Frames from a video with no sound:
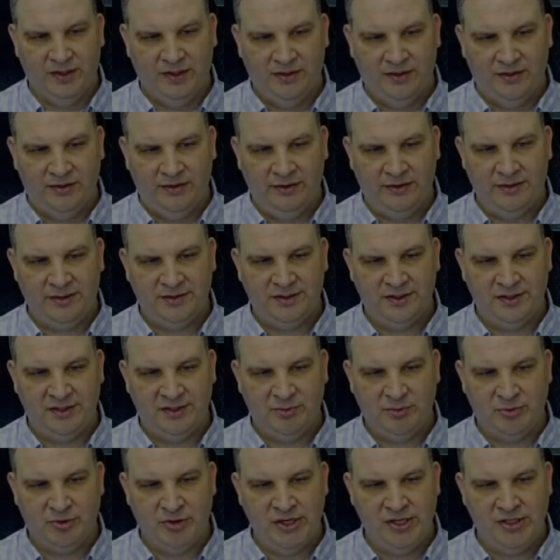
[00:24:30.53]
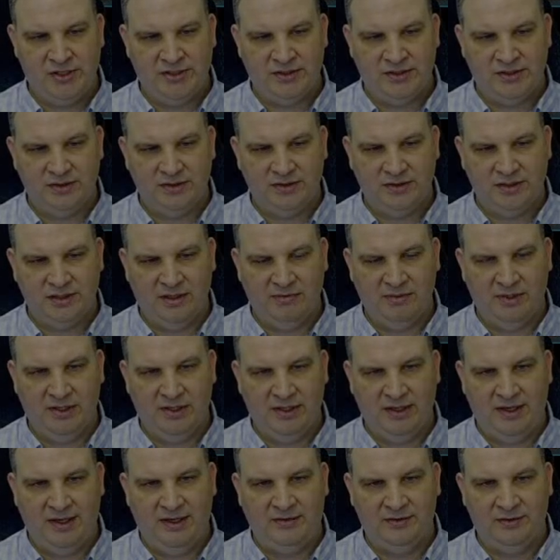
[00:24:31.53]
There you see the breach come
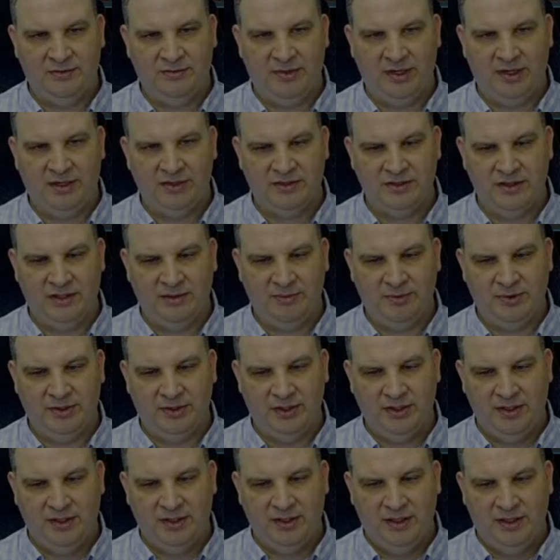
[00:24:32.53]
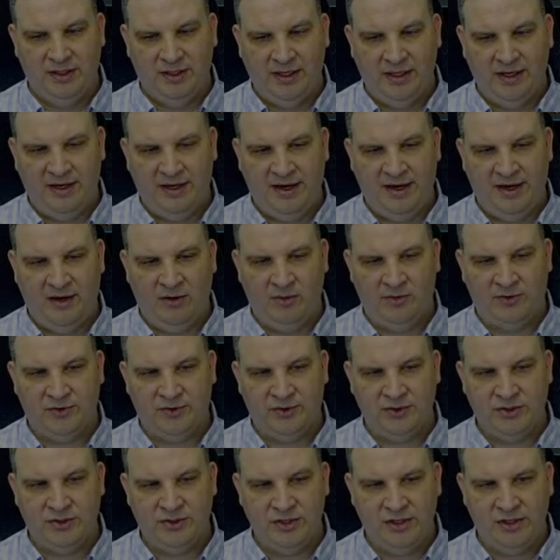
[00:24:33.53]
in onto my ship. And now with
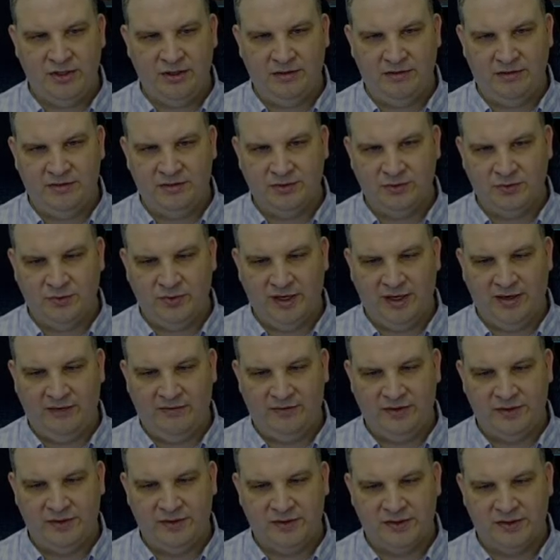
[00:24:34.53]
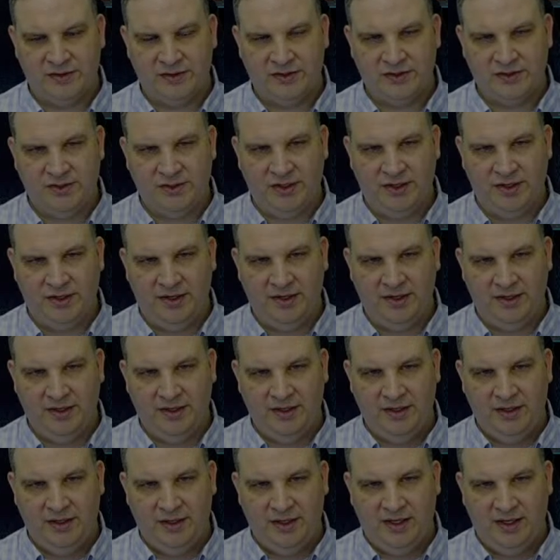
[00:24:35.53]
the geos, we have this stun,
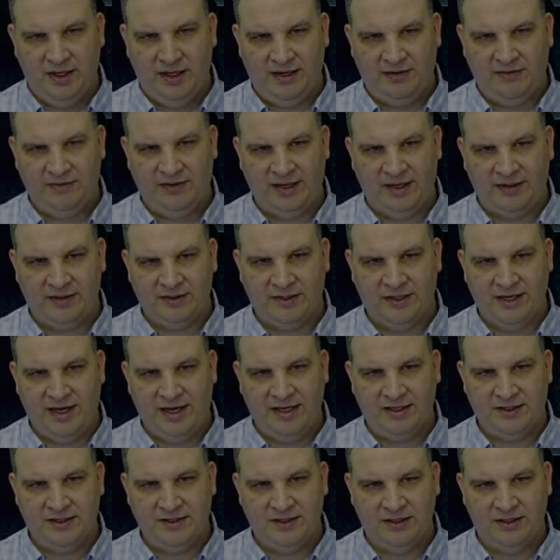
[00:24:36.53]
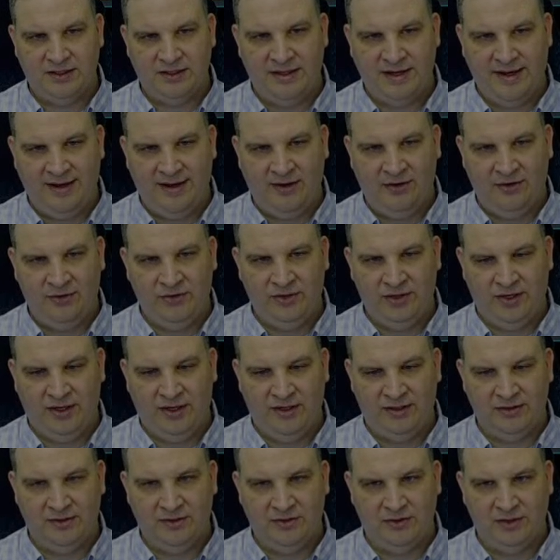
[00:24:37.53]
and I've got tenacity down
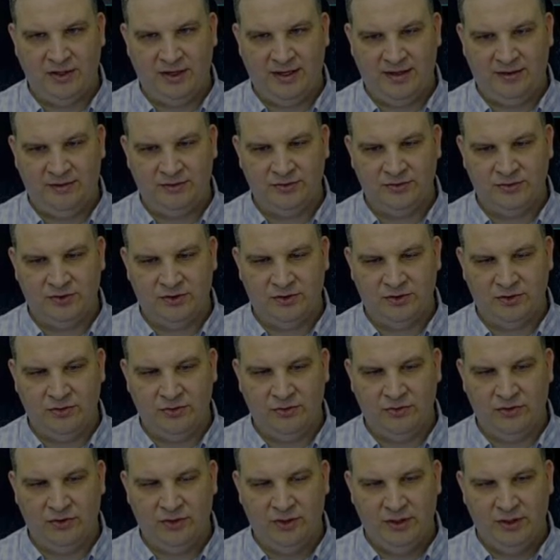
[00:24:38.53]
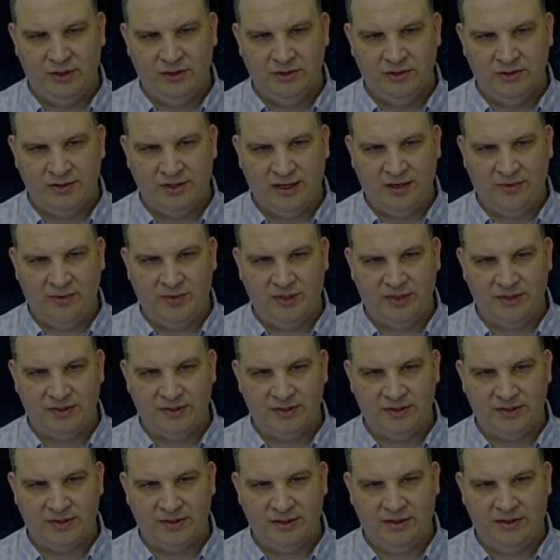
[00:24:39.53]
onto the hound's tooth. So now we can
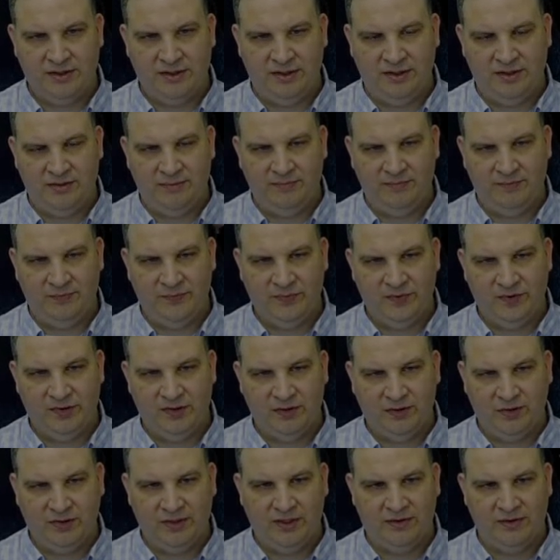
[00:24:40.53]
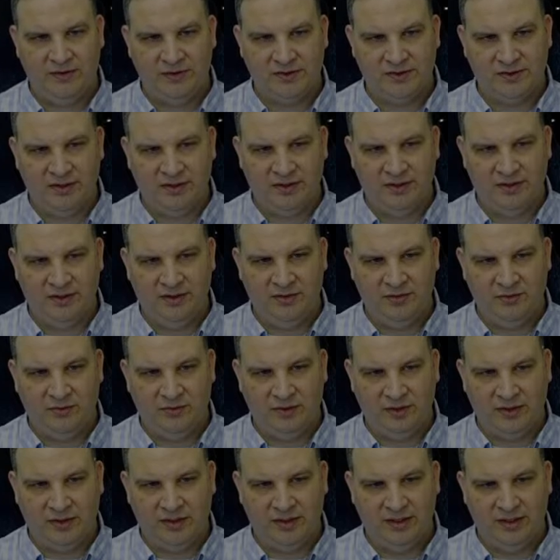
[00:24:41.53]
stun him. Okay, the stun didn't
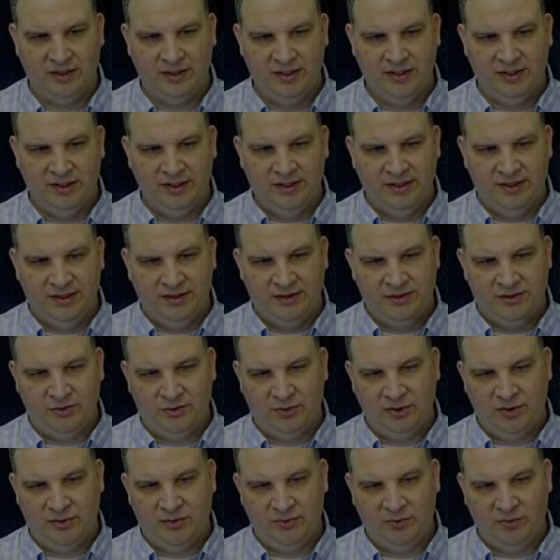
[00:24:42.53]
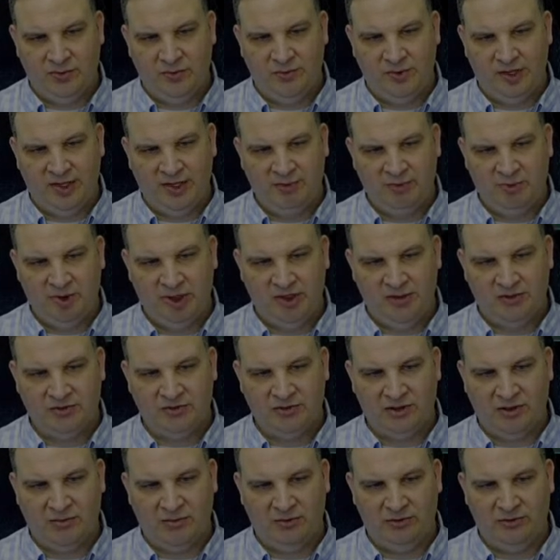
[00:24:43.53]
work. So we, we might be in
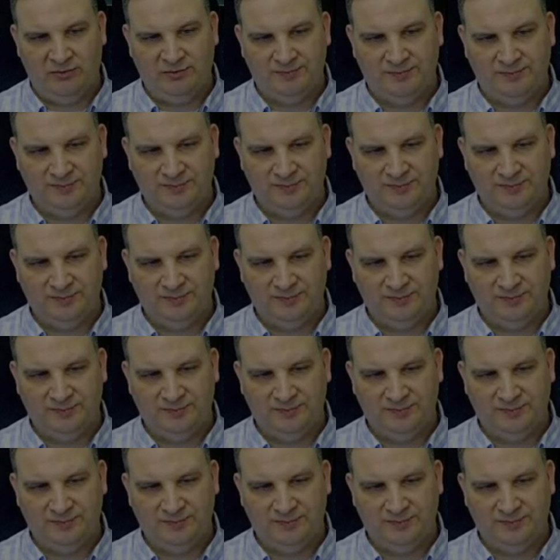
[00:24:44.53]
trouble